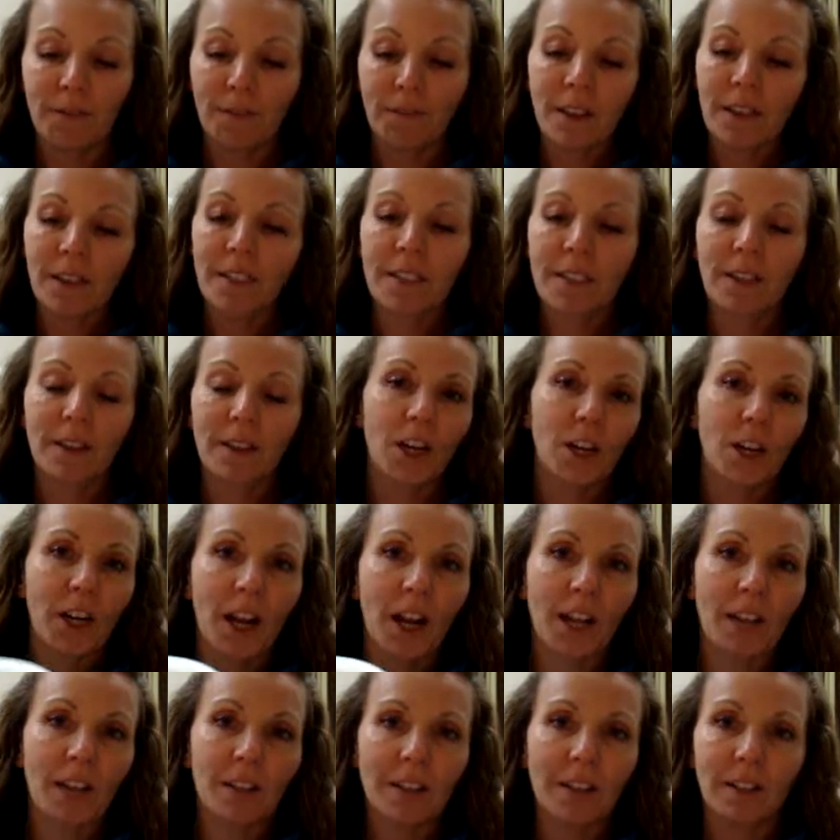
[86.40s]
fits in there
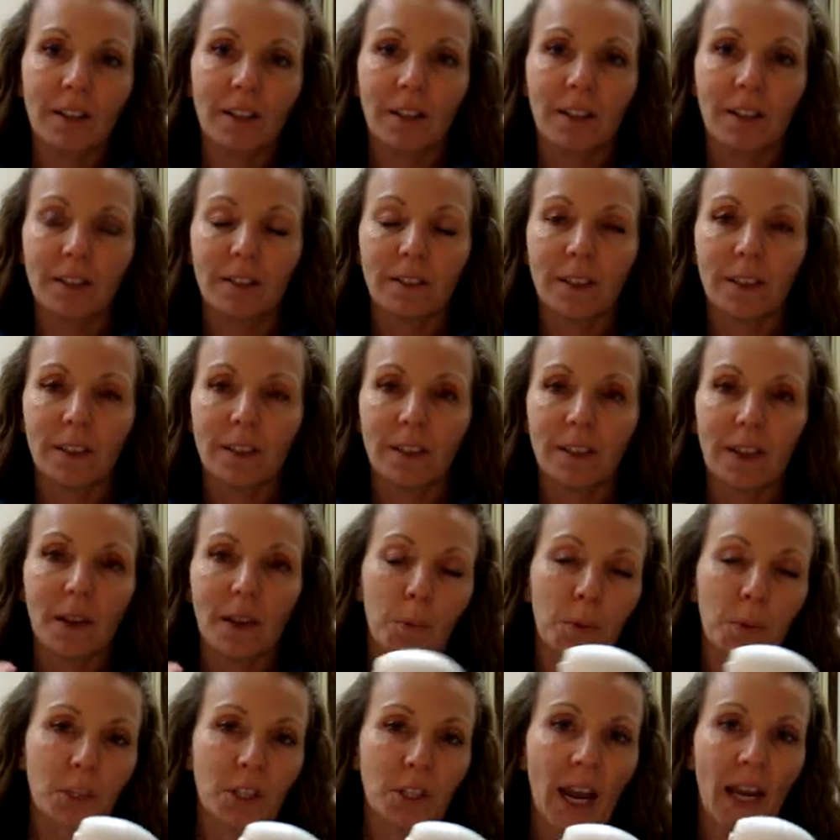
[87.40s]
nice, and
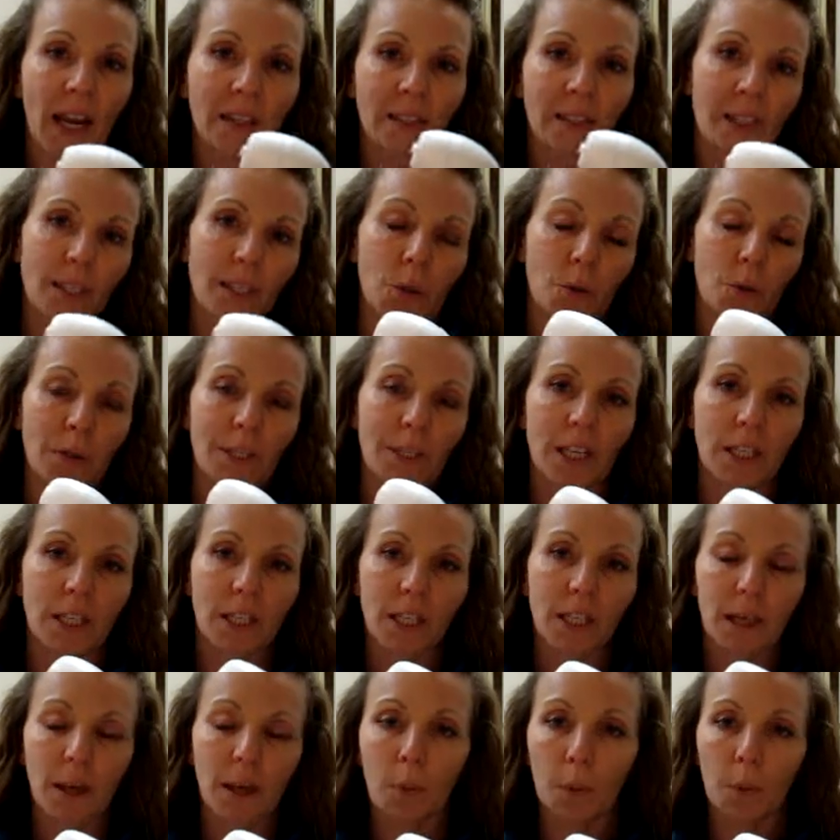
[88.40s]
it protects it so it
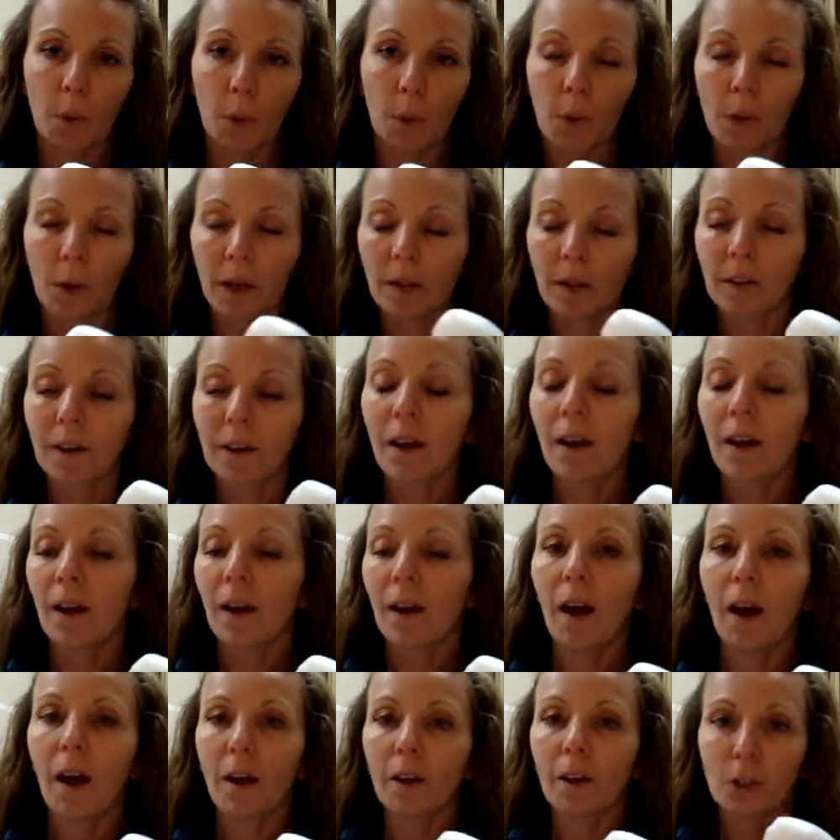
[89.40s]
doesn't get broken
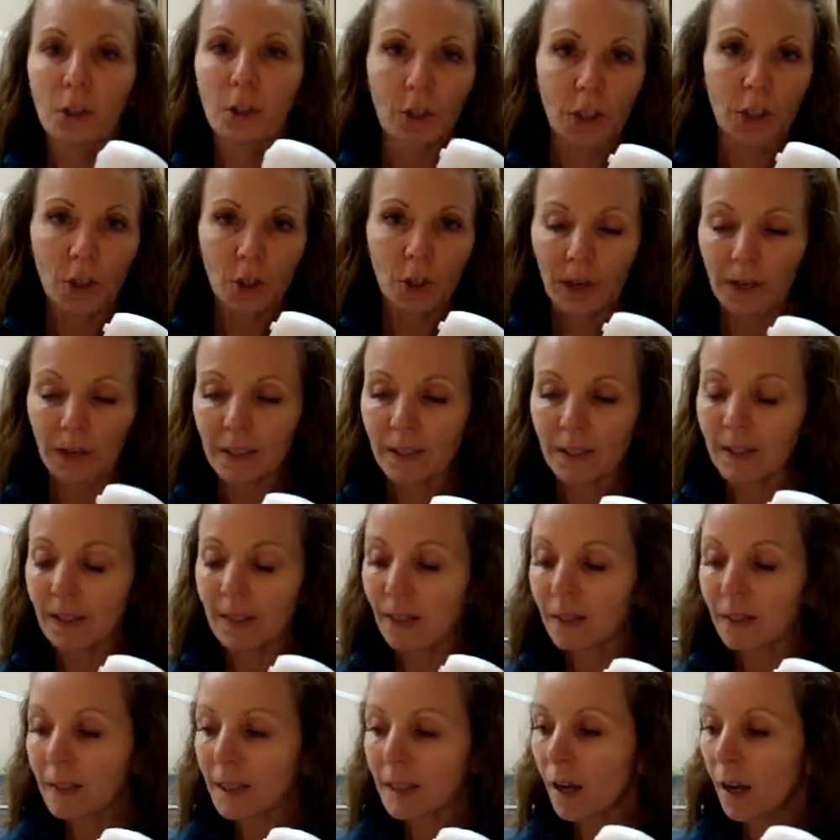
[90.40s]
during
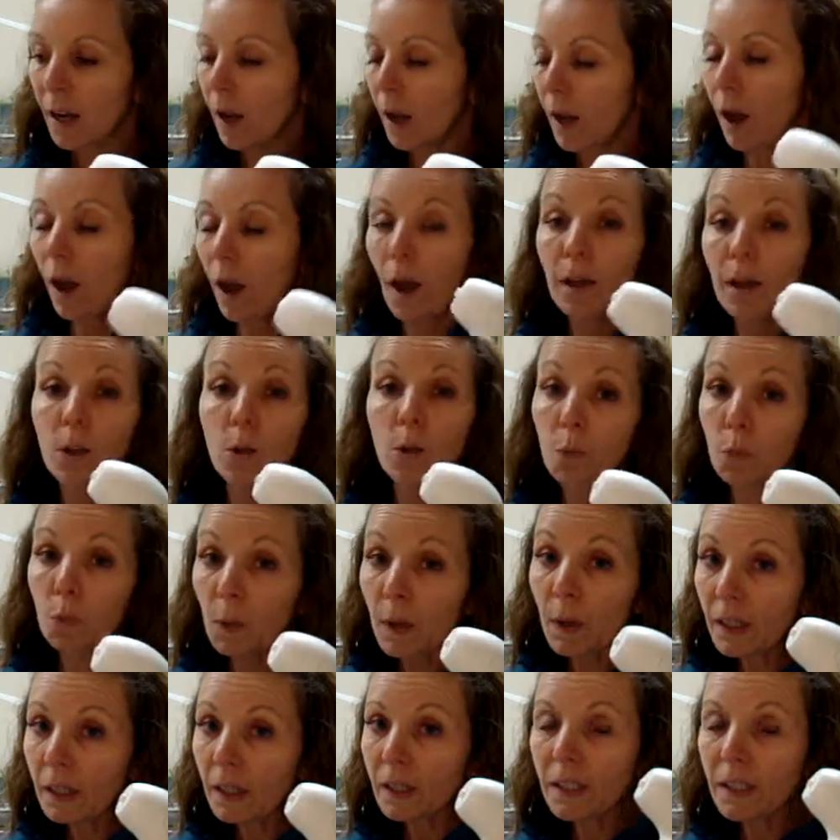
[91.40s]
transit. It's
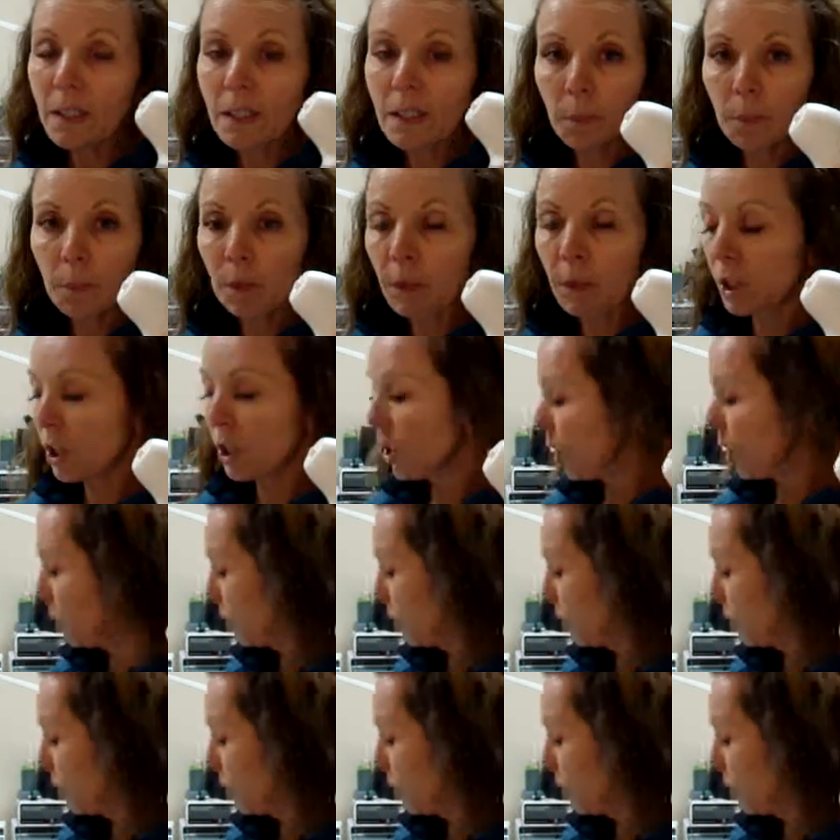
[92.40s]
really simple to